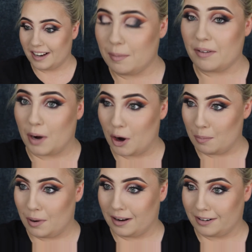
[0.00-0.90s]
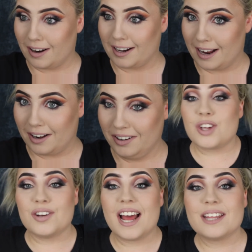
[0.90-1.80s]
I'm gonna have my own party right now.
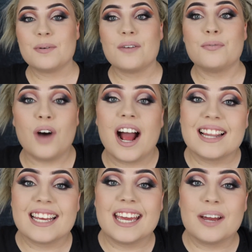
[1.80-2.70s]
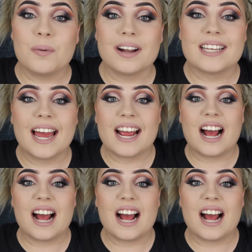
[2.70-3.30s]
So now that we've finally hit 1K,